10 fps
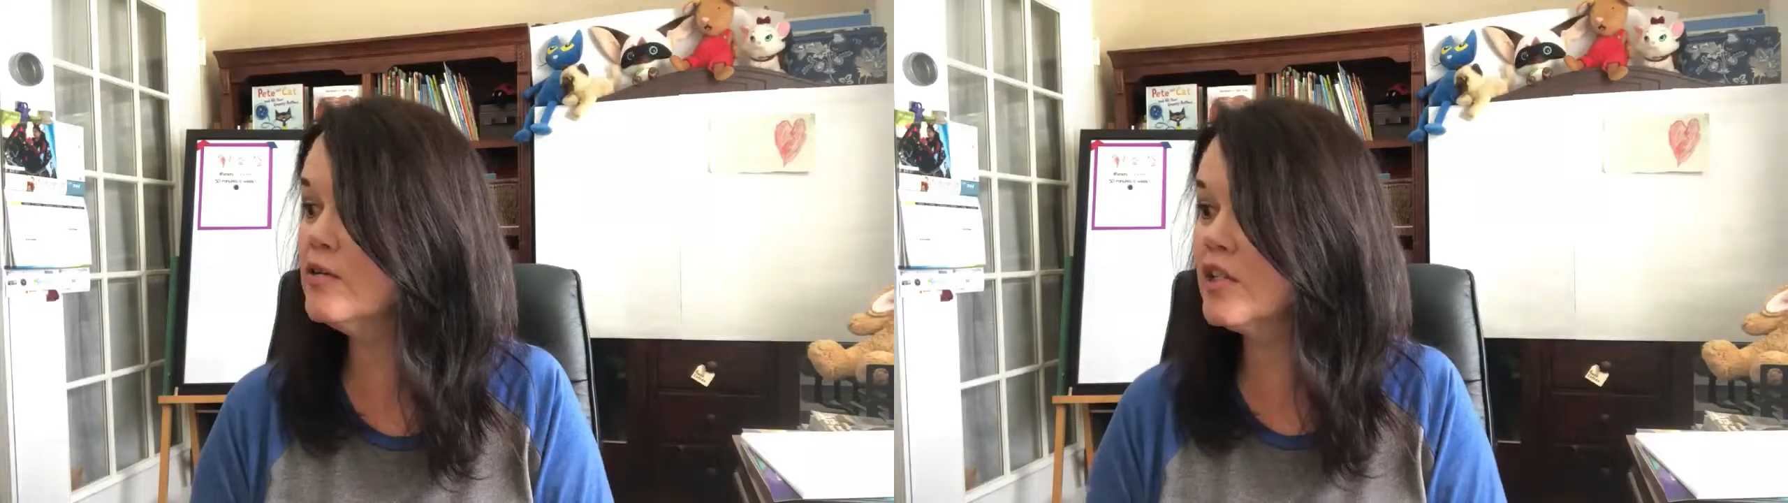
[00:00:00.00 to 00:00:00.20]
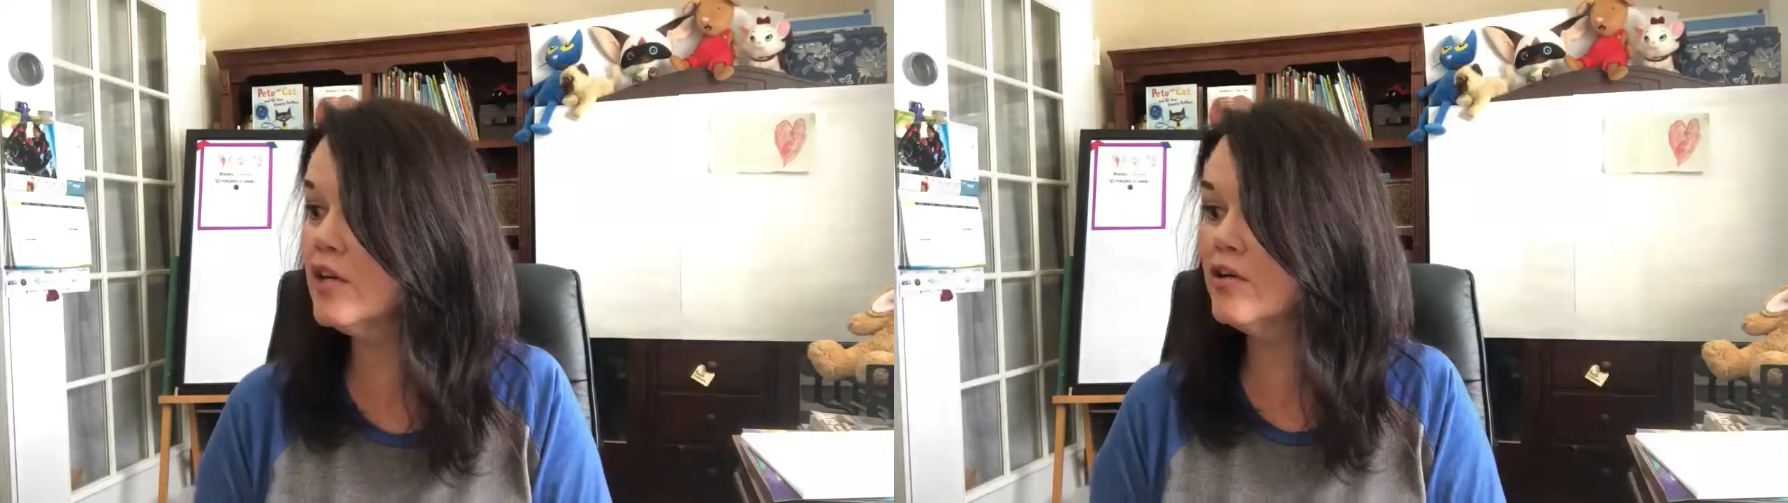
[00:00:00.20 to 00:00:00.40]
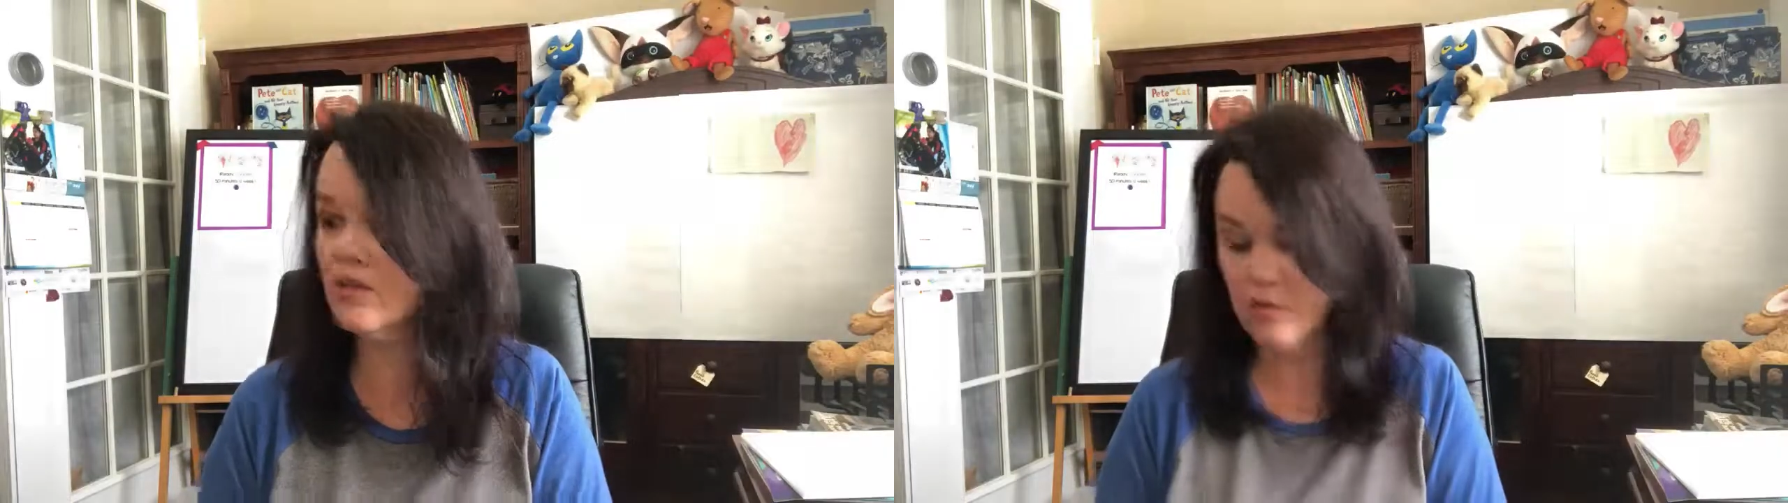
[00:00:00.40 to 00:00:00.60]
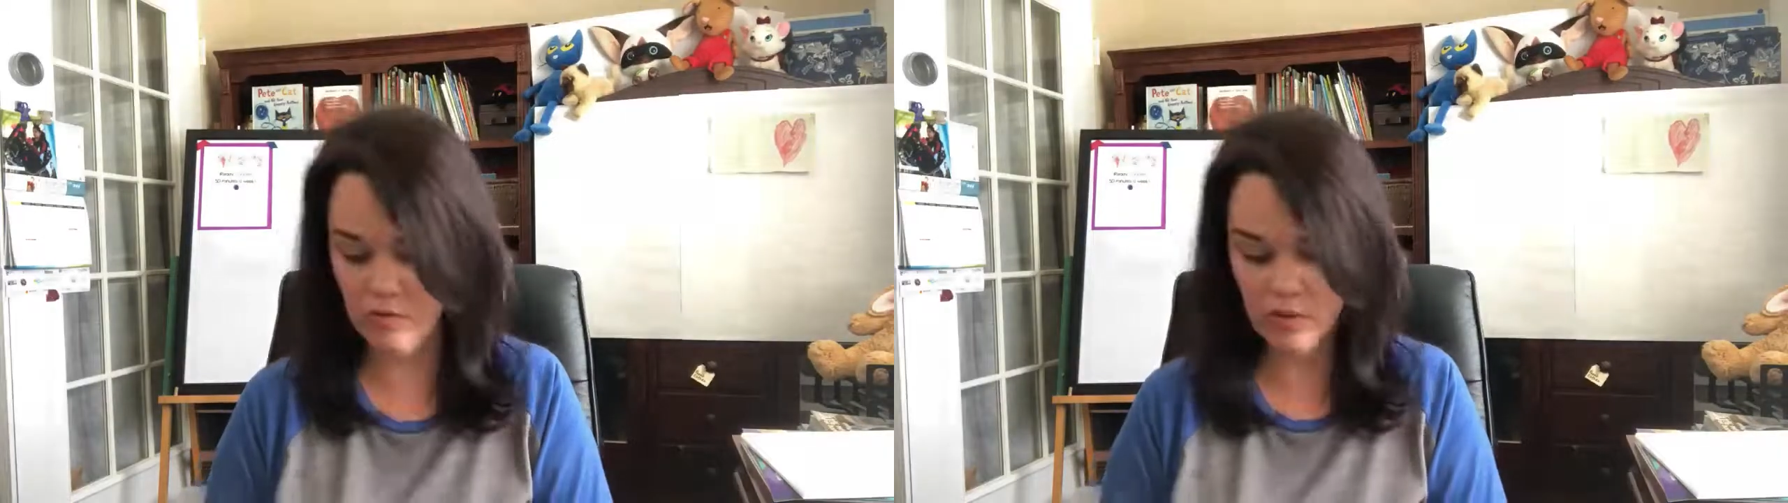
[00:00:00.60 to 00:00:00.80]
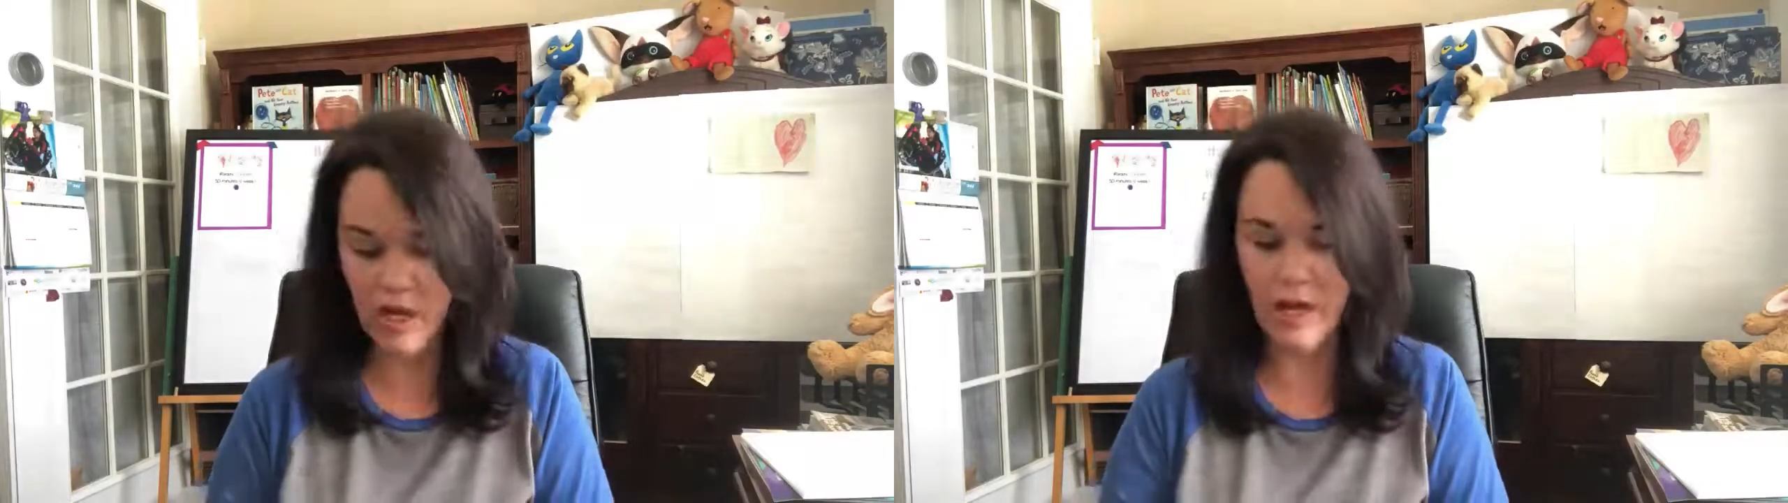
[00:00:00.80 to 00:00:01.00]
who's here and
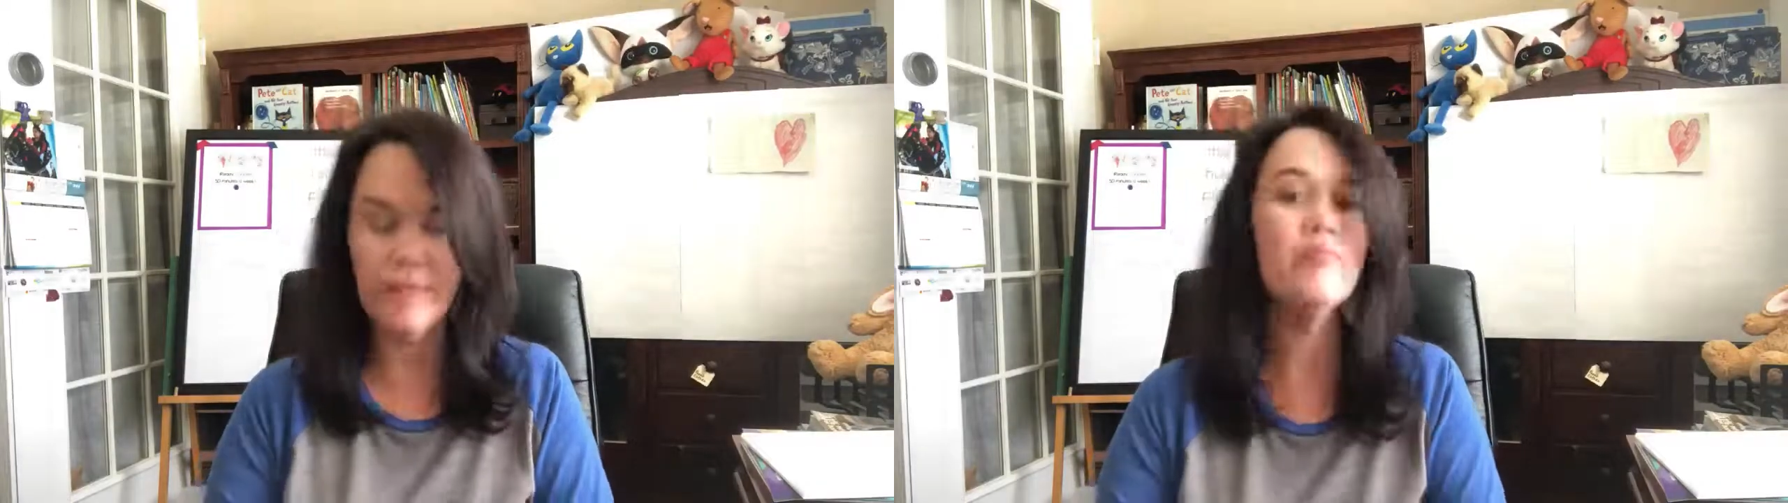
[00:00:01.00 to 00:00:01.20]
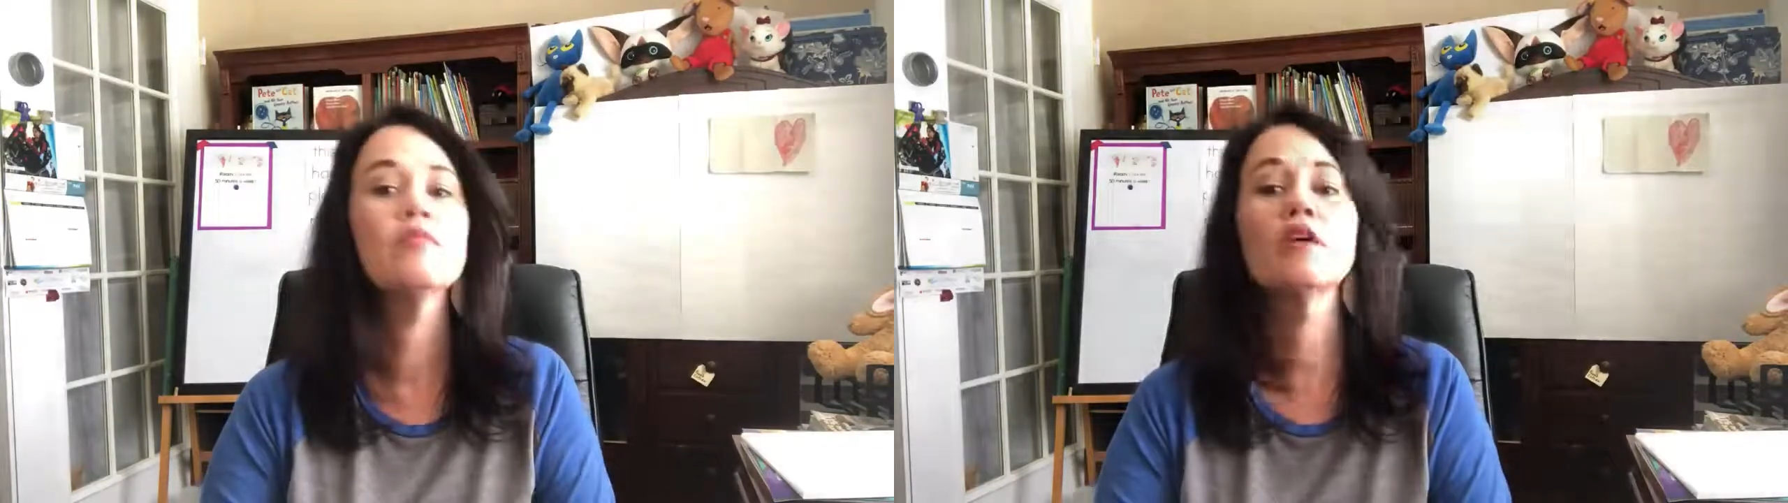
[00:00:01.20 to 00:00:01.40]
who's not.